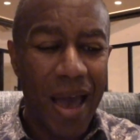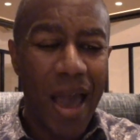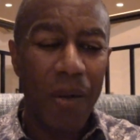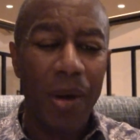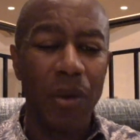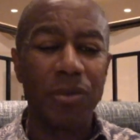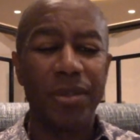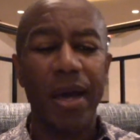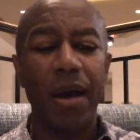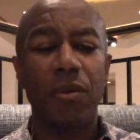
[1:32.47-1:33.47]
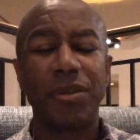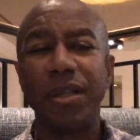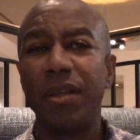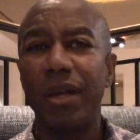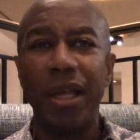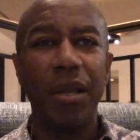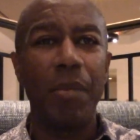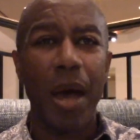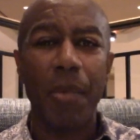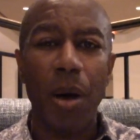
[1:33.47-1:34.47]
And when I was there, I was sitting there eating,
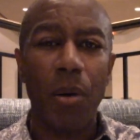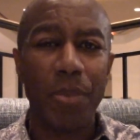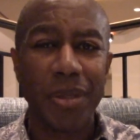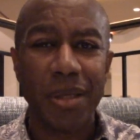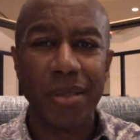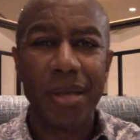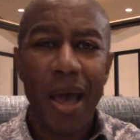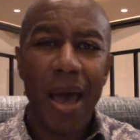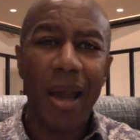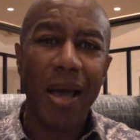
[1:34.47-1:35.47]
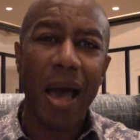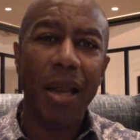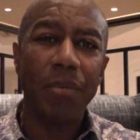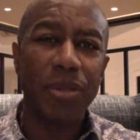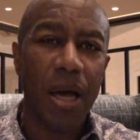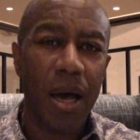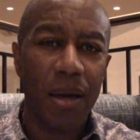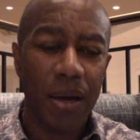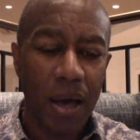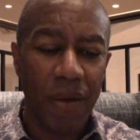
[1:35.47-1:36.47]
minding my own business, and a guy named
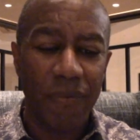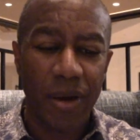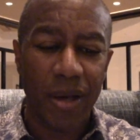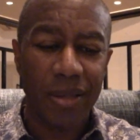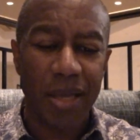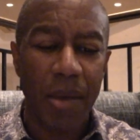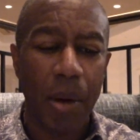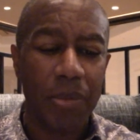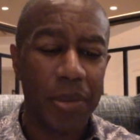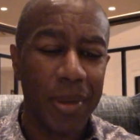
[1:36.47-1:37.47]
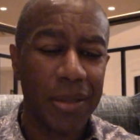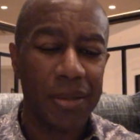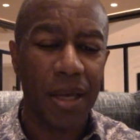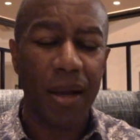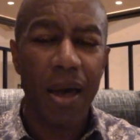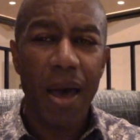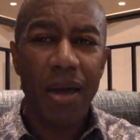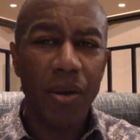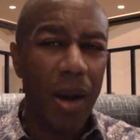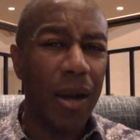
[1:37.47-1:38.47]
John uh, Verghese came up to me and said,
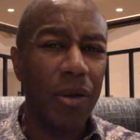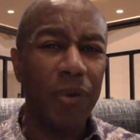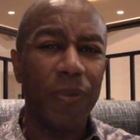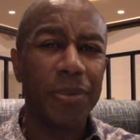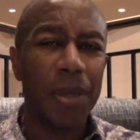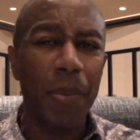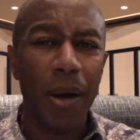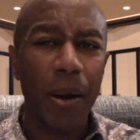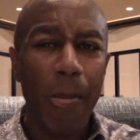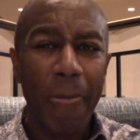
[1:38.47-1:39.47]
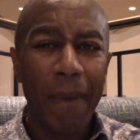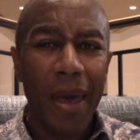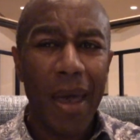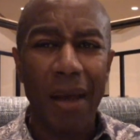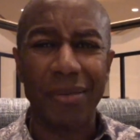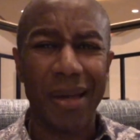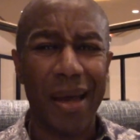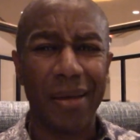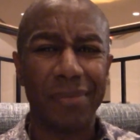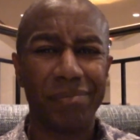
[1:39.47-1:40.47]
Don't I know you from somewhere? And I was
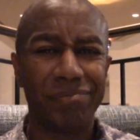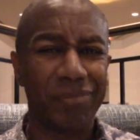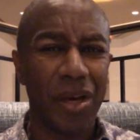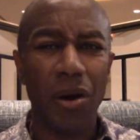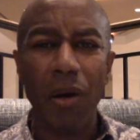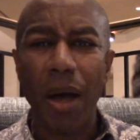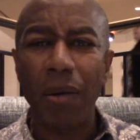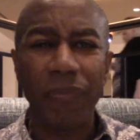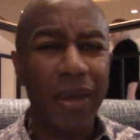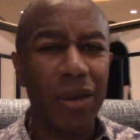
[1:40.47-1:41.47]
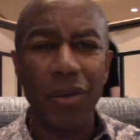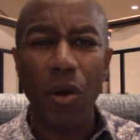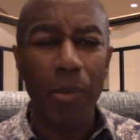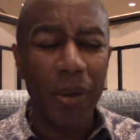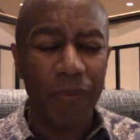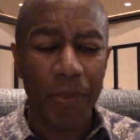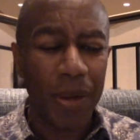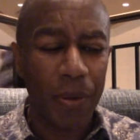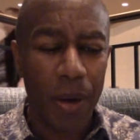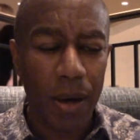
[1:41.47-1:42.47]
like, No, I don't think you know me from
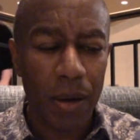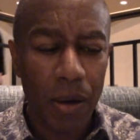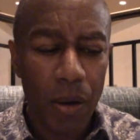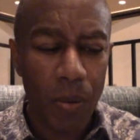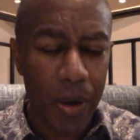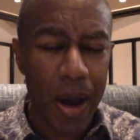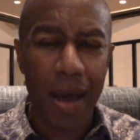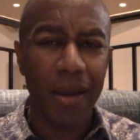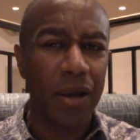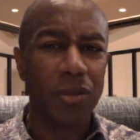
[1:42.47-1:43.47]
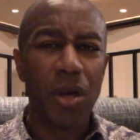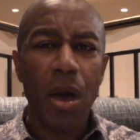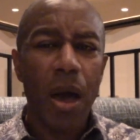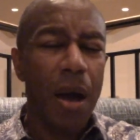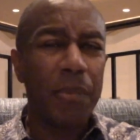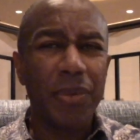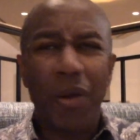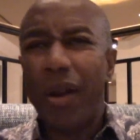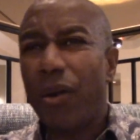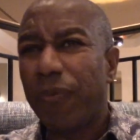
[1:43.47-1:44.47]
anywhere. Where at? And he goes, um,
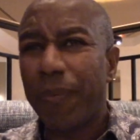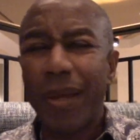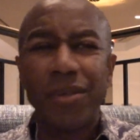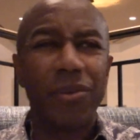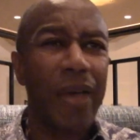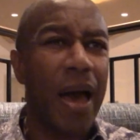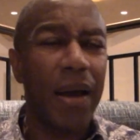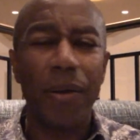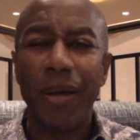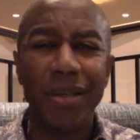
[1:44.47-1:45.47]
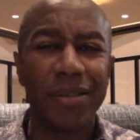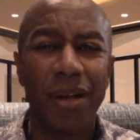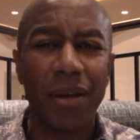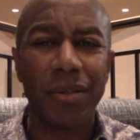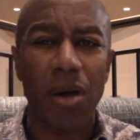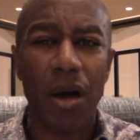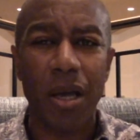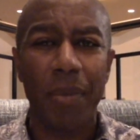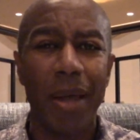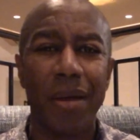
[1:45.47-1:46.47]
Don't I know you from this or that? And he just started
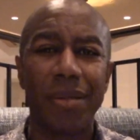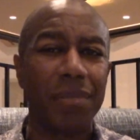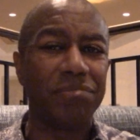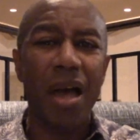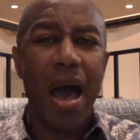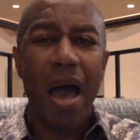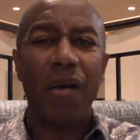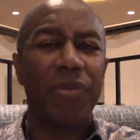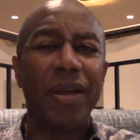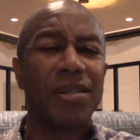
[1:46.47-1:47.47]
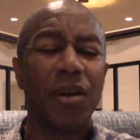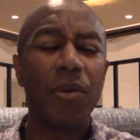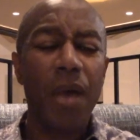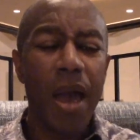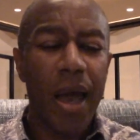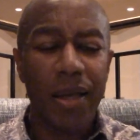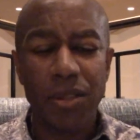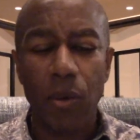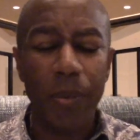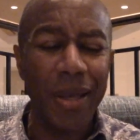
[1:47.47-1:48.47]
talking to me, and I was like, Nah, I don't think so. And
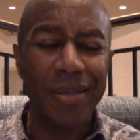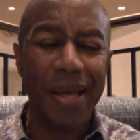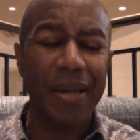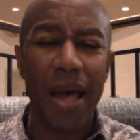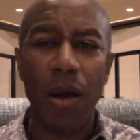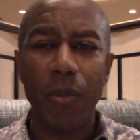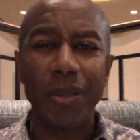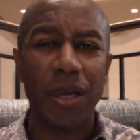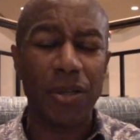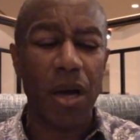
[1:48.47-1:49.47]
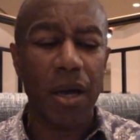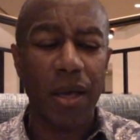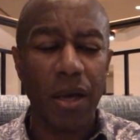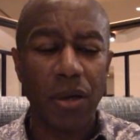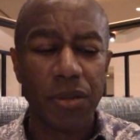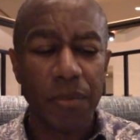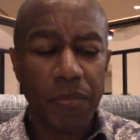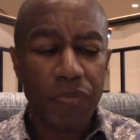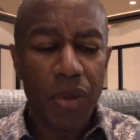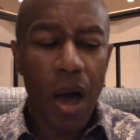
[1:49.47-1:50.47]
so he sat down and we started talking. He goes,
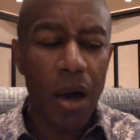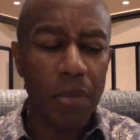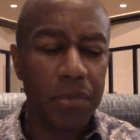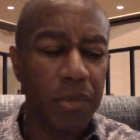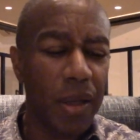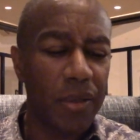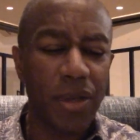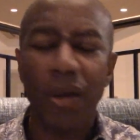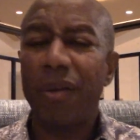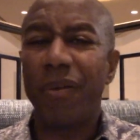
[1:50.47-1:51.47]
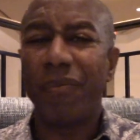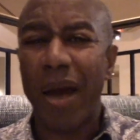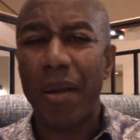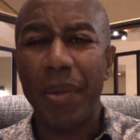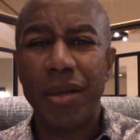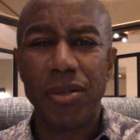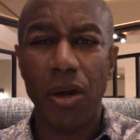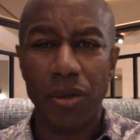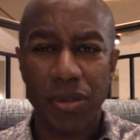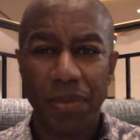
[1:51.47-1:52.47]
um, he started inviting me to
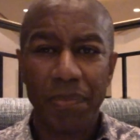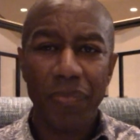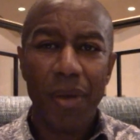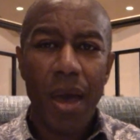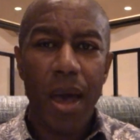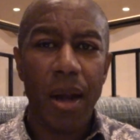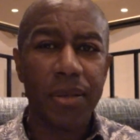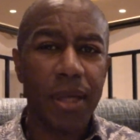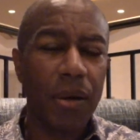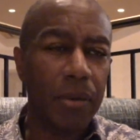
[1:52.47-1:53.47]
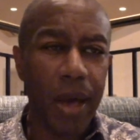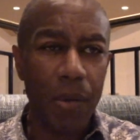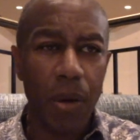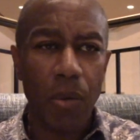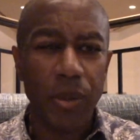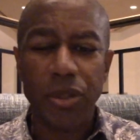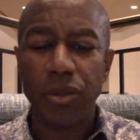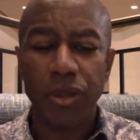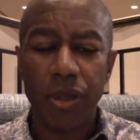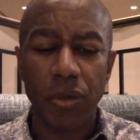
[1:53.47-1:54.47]
church. And I was like, okay, well, what
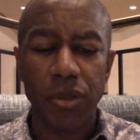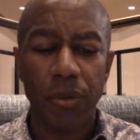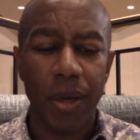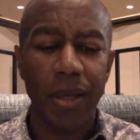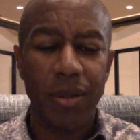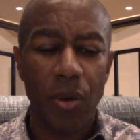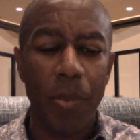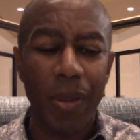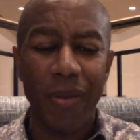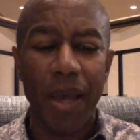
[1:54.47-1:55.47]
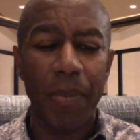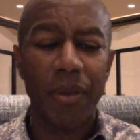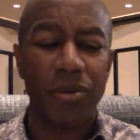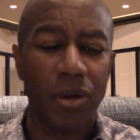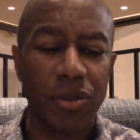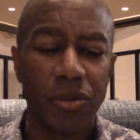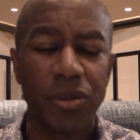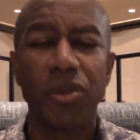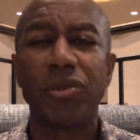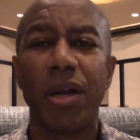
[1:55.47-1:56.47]
church do you go to? And he told me the name of the church. It was a
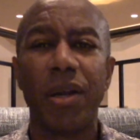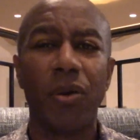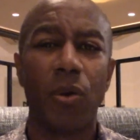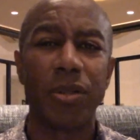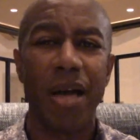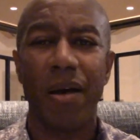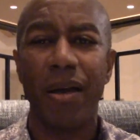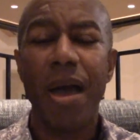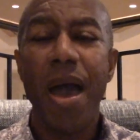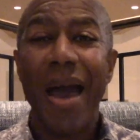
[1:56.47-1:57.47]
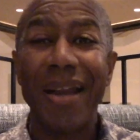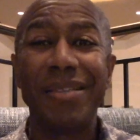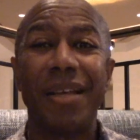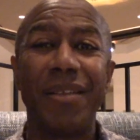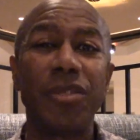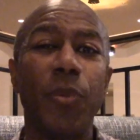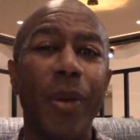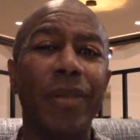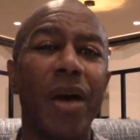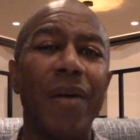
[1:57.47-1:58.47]
church out here in Orange County. And he said, this
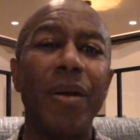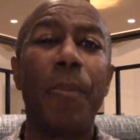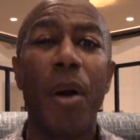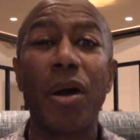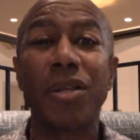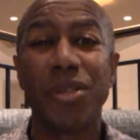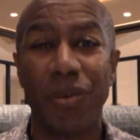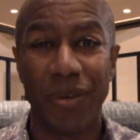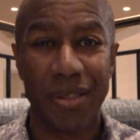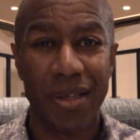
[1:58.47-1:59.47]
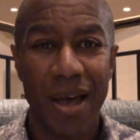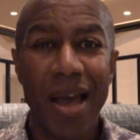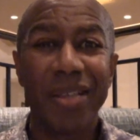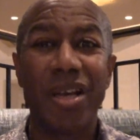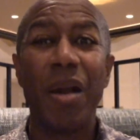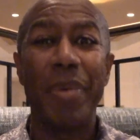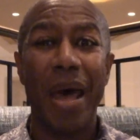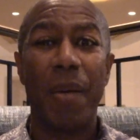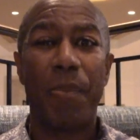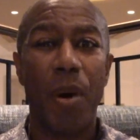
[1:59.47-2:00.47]
week they're having a park service. It's going to be
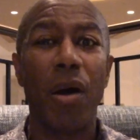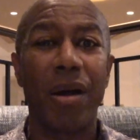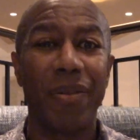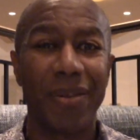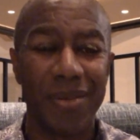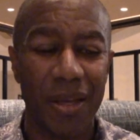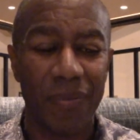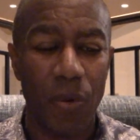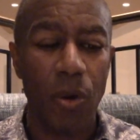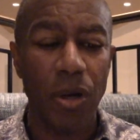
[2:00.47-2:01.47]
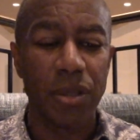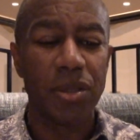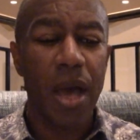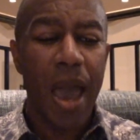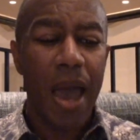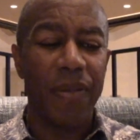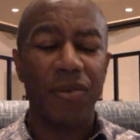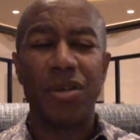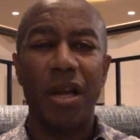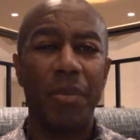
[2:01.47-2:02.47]
at a park in the city of Orange. And
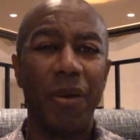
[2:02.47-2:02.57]
there's going to be